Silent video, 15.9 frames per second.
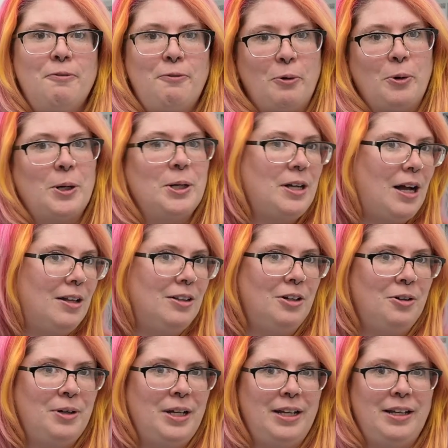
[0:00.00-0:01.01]
for gut
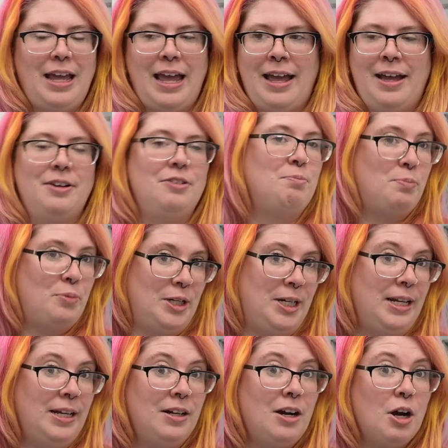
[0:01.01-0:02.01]
loading and
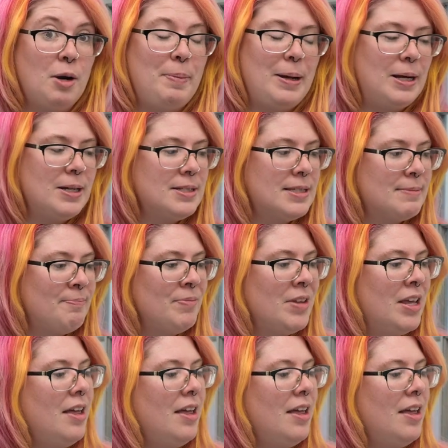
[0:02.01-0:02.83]
breeding our bugs.